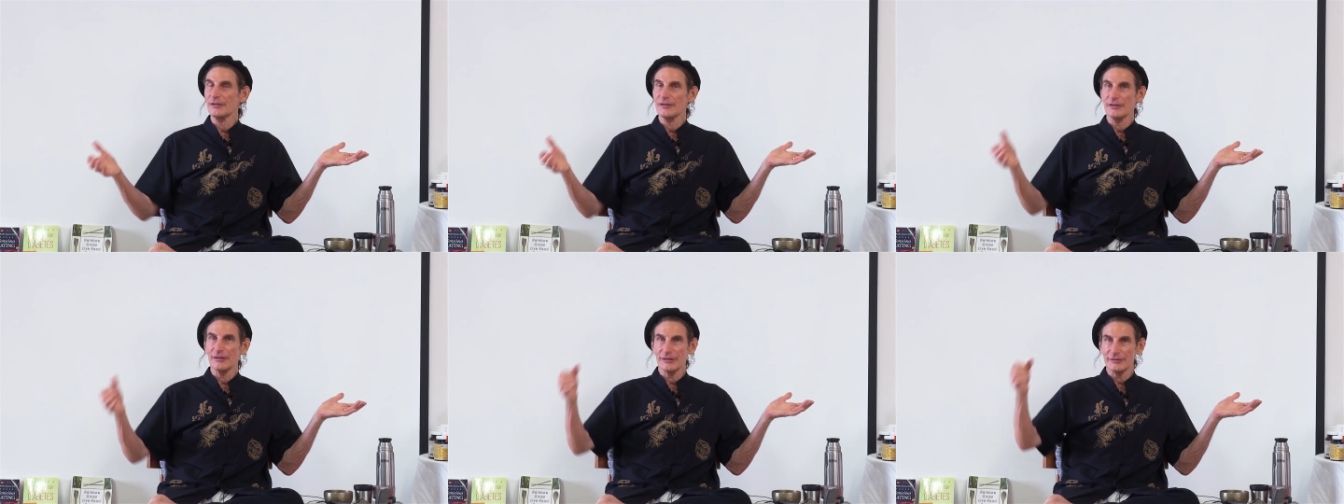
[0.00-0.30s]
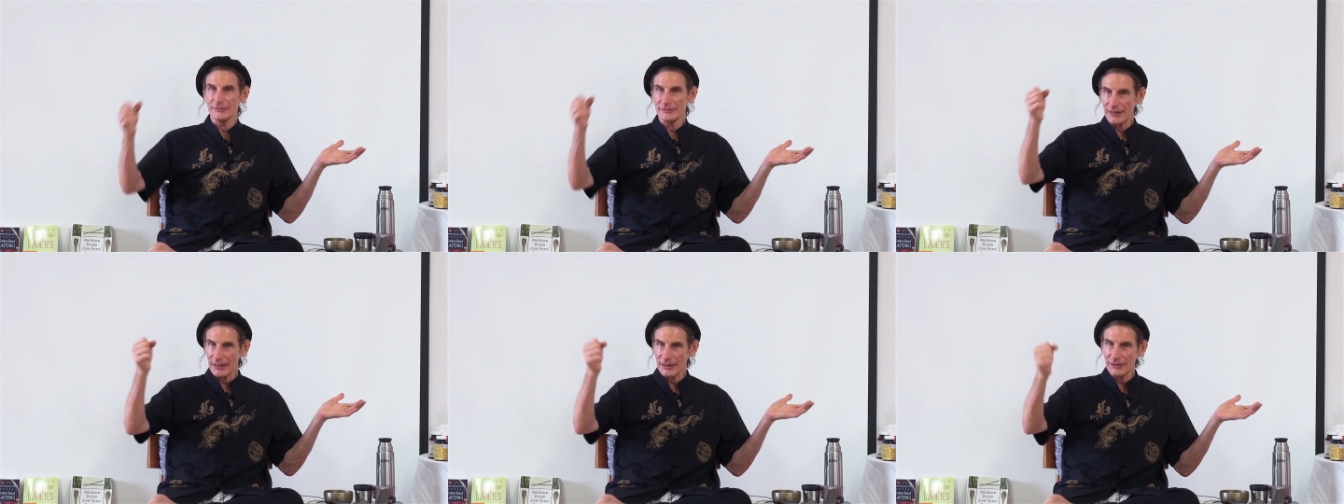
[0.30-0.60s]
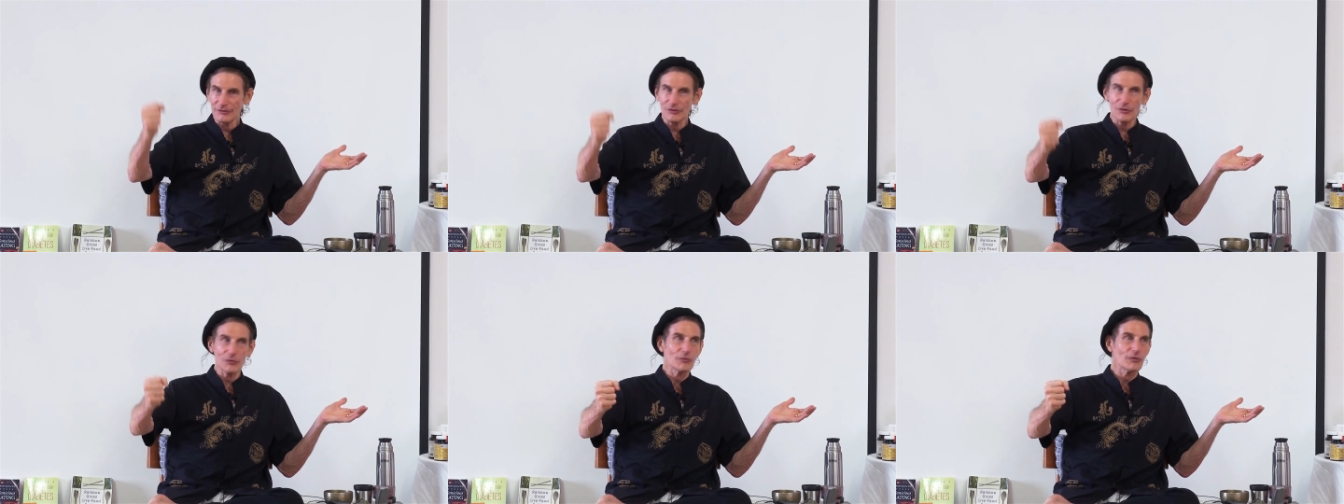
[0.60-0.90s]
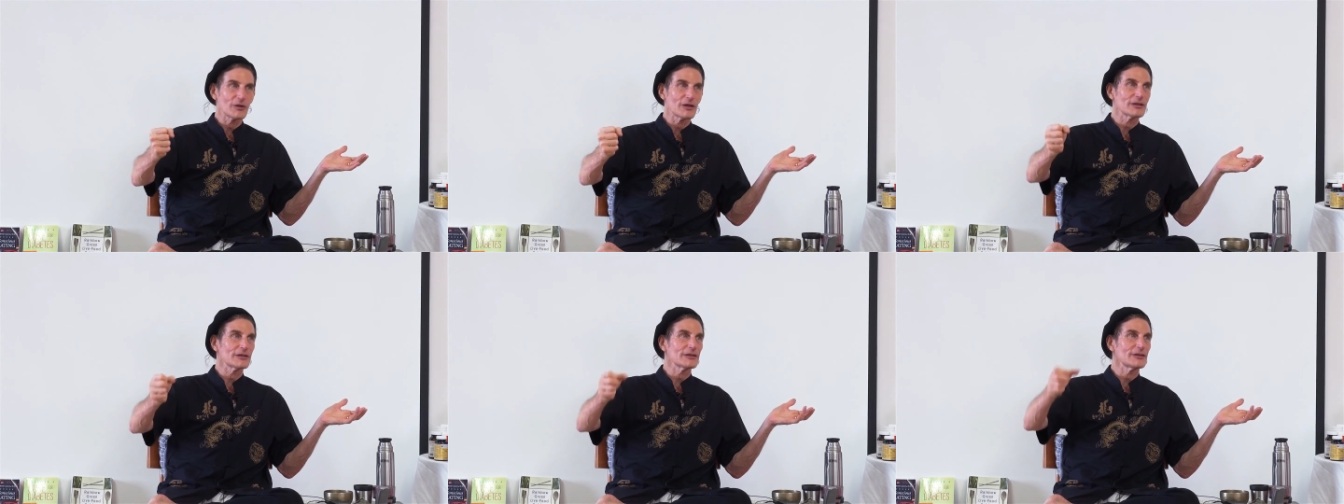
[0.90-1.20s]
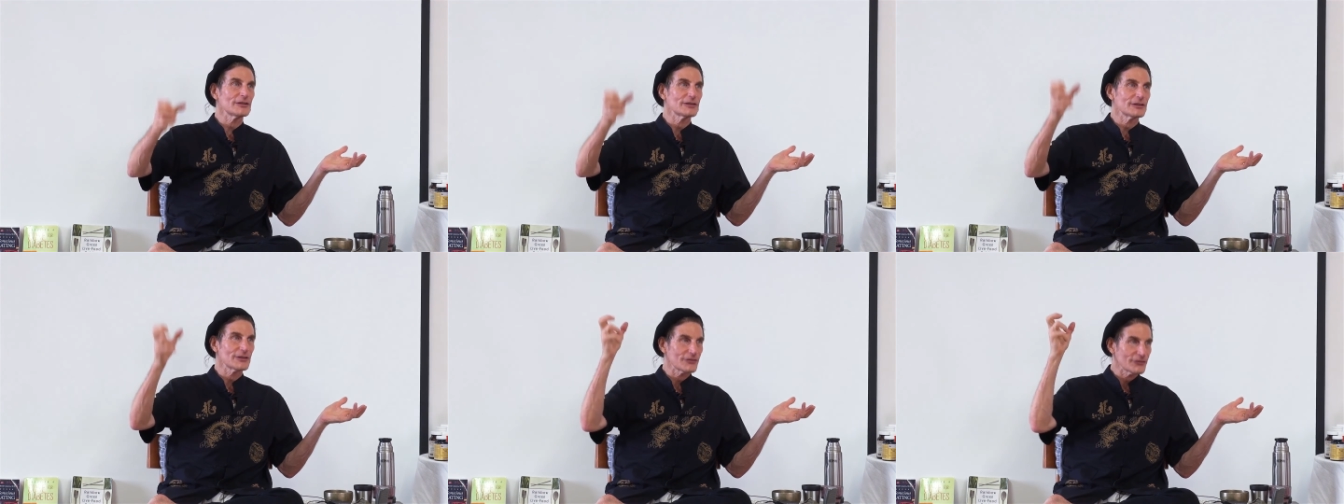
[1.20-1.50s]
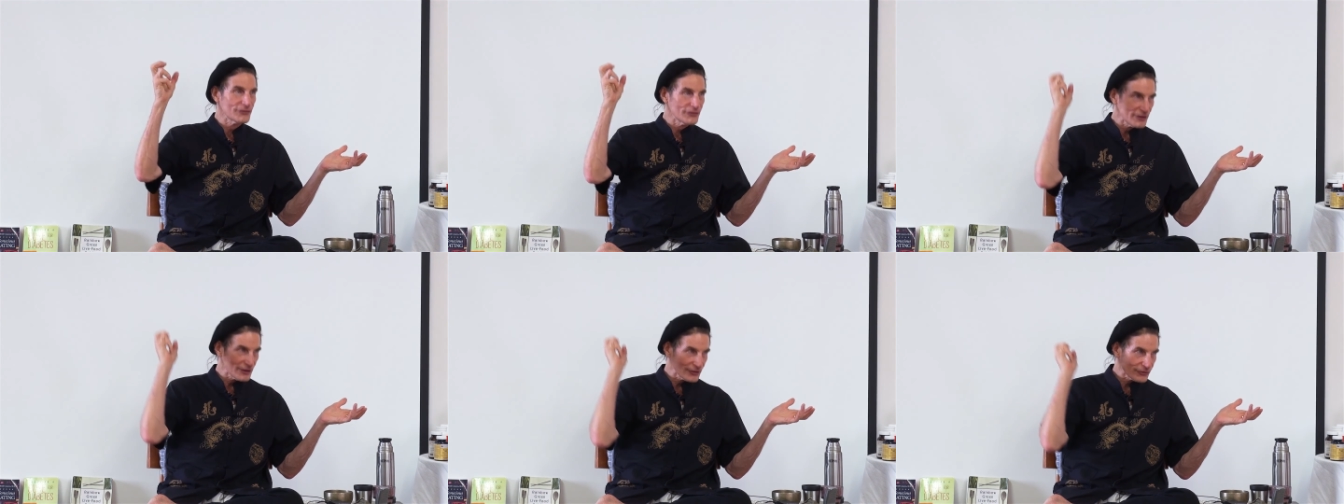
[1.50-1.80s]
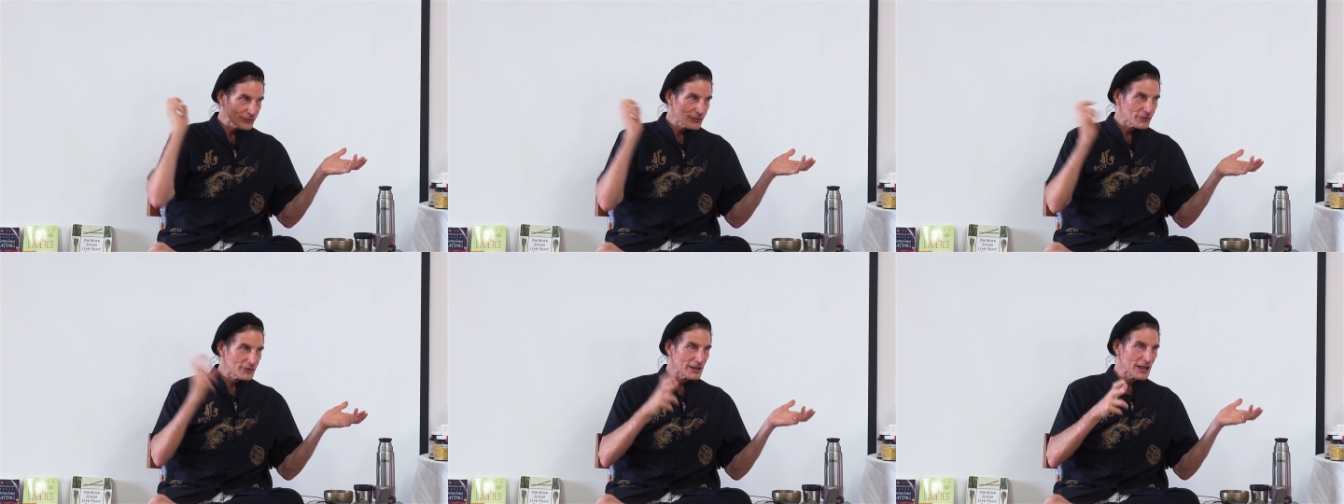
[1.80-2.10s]
You take the water and you send it
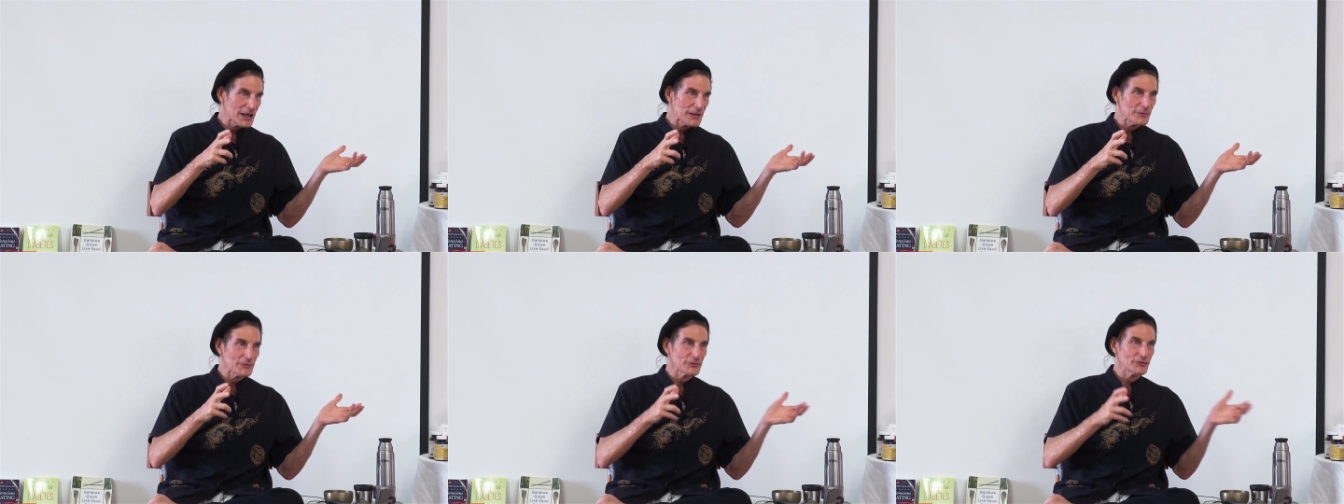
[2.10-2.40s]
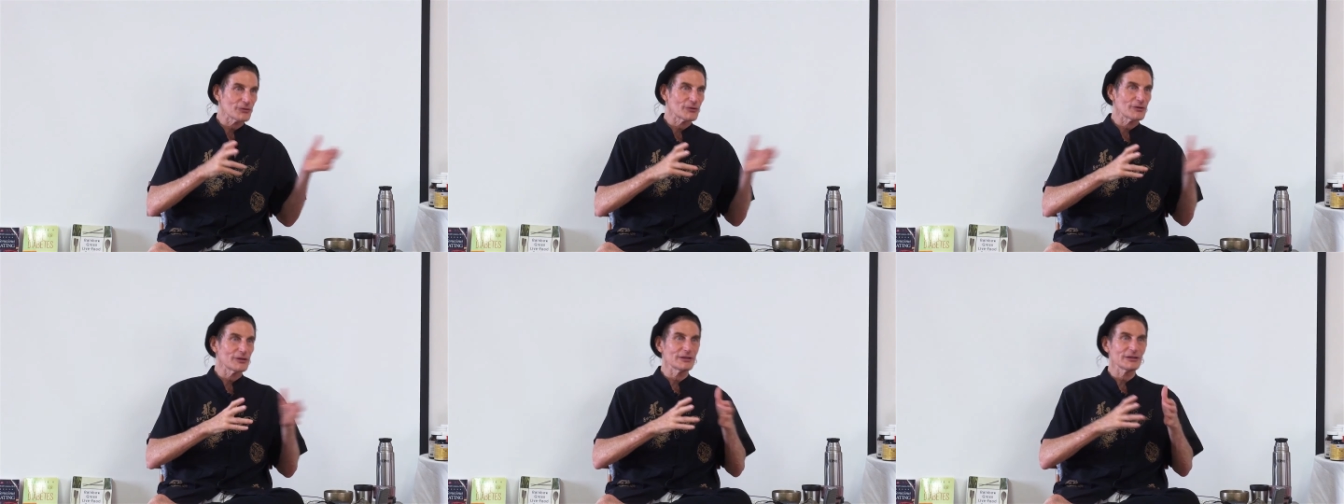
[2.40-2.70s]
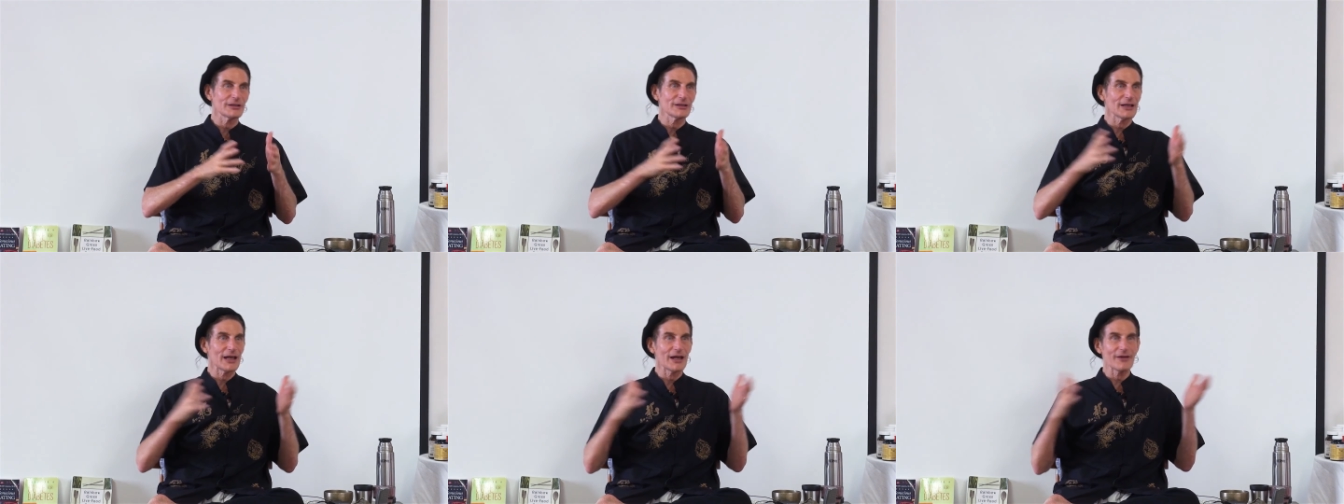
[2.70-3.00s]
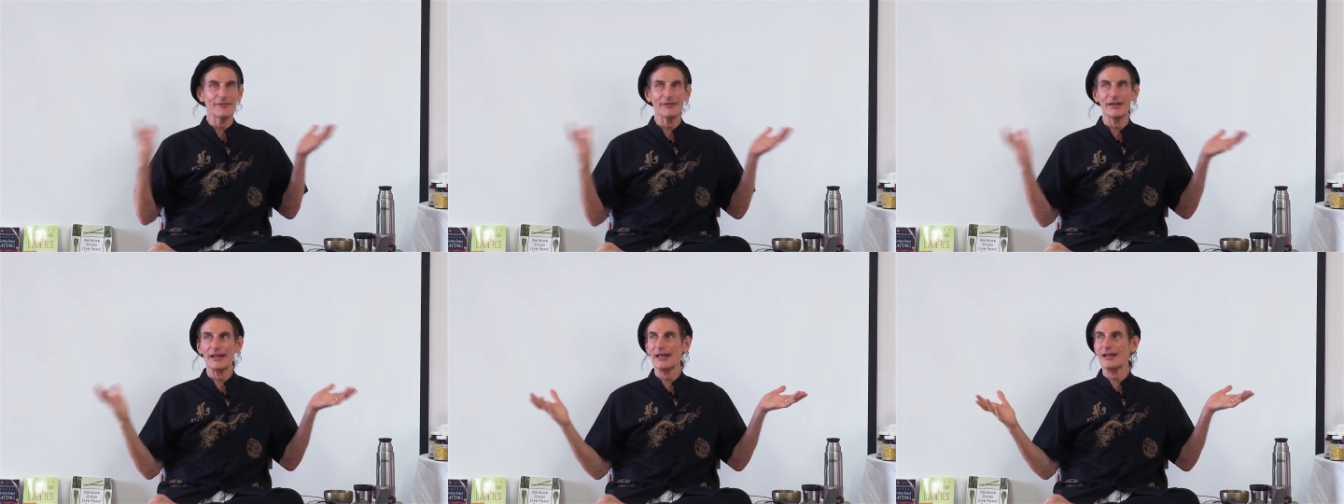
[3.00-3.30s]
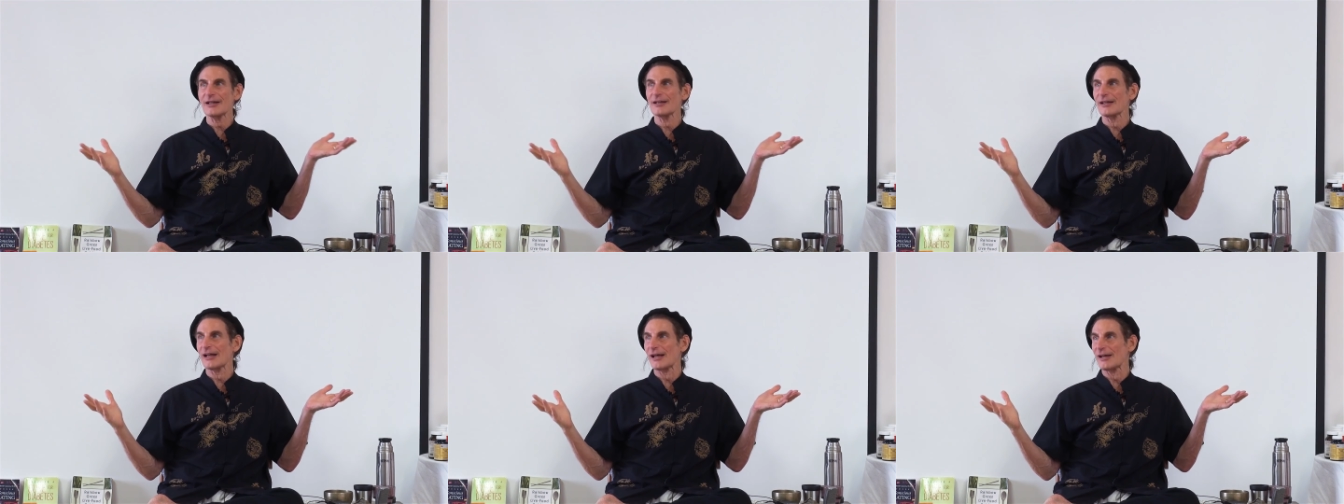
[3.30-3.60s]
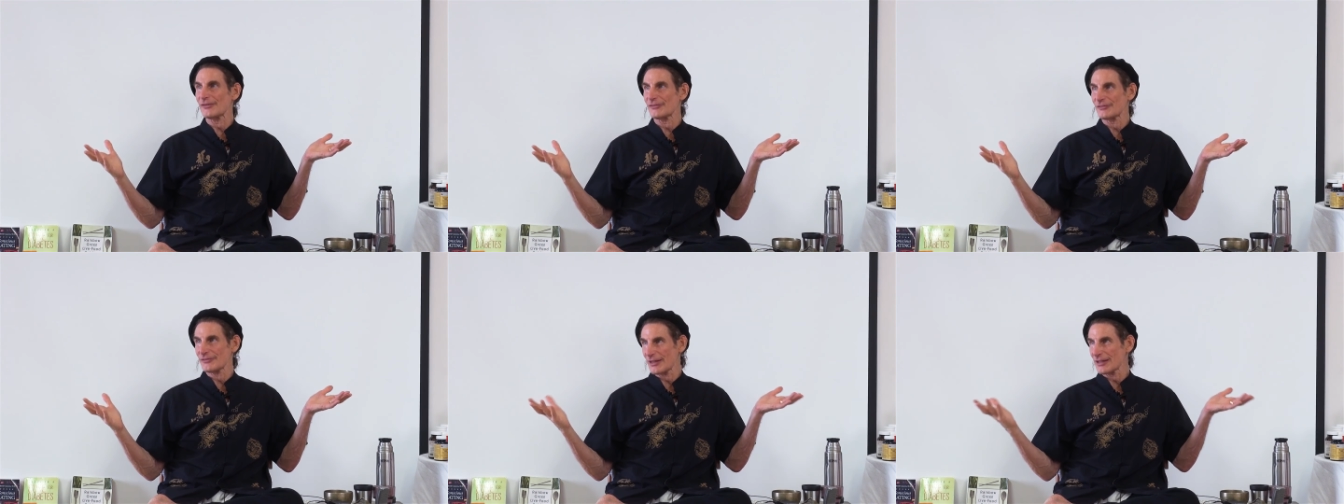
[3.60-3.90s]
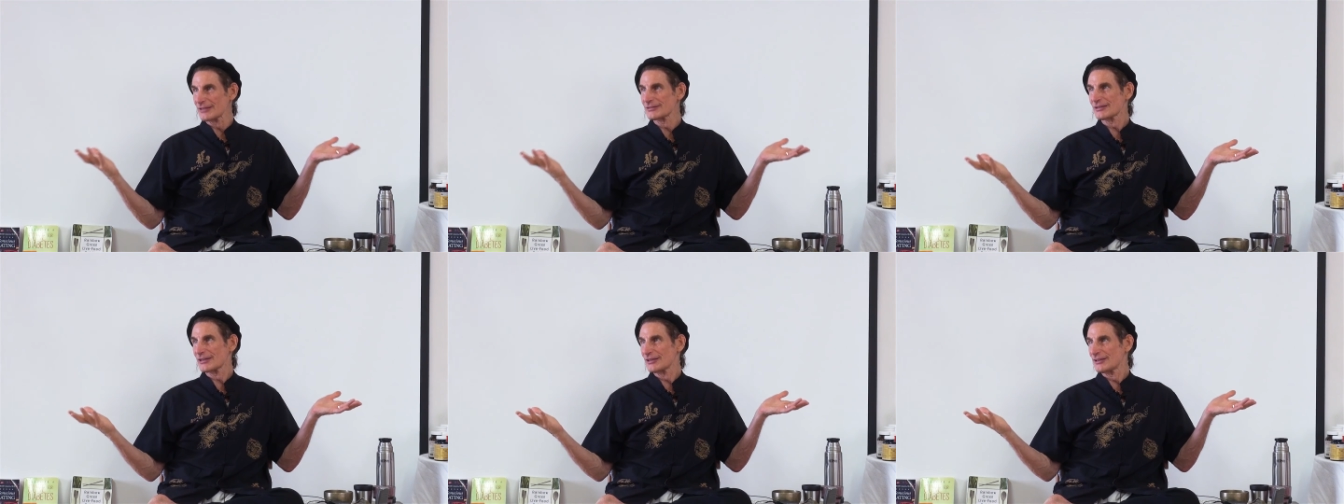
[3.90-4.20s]
to a laboratory and you have it analyzed. That's how